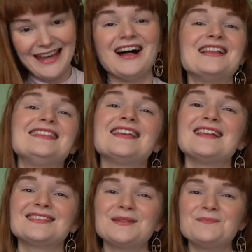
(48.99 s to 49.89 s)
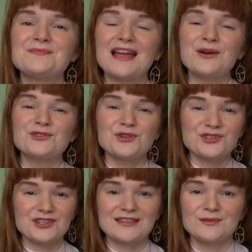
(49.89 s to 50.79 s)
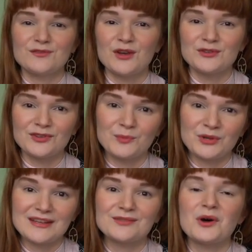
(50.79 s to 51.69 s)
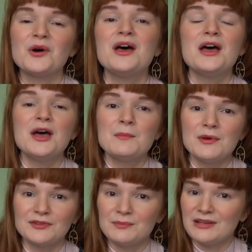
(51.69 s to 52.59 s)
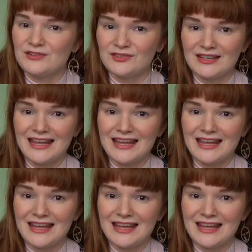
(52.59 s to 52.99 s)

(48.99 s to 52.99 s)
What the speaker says: I'll insert some, I got Josh to take some photos this morning, so I'll put some pictures in